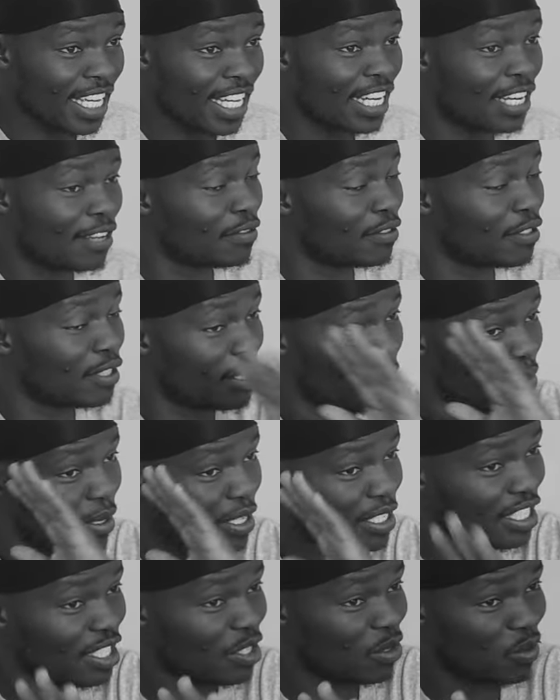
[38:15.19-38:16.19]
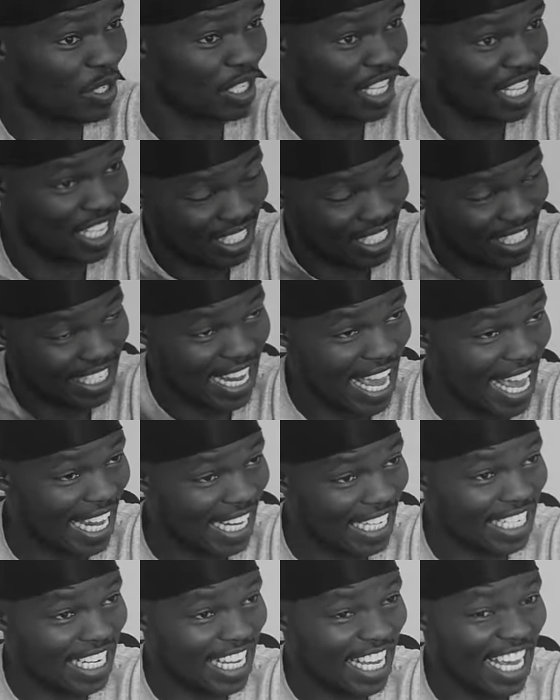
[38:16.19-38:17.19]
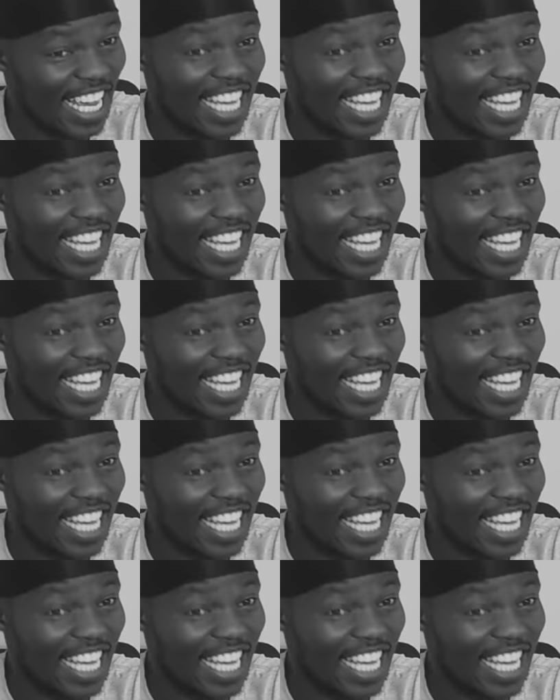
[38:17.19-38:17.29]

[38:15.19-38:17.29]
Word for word: He left the business with his dad